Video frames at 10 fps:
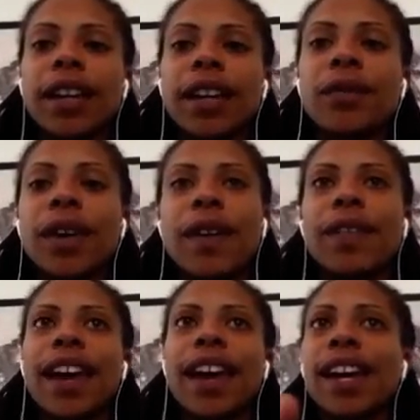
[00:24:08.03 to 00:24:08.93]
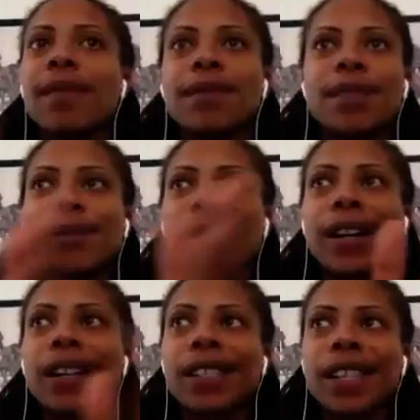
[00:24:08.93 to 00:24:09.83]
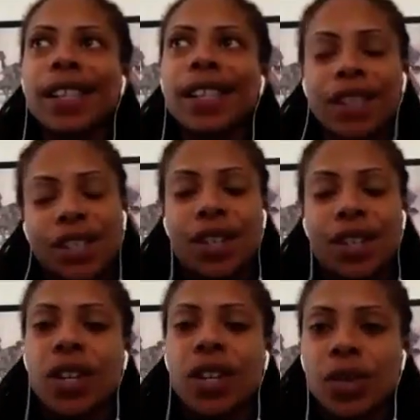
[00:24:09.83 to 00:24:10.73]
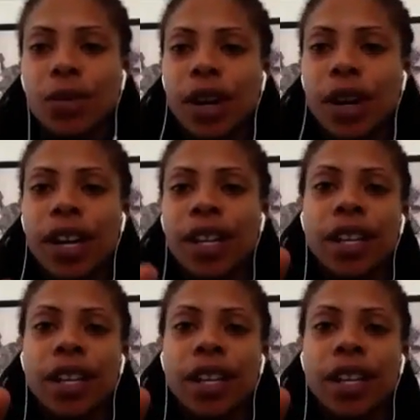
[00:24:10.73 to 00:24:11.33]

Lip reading: If we have a game somewhere, let's say Ventura or somewhere, and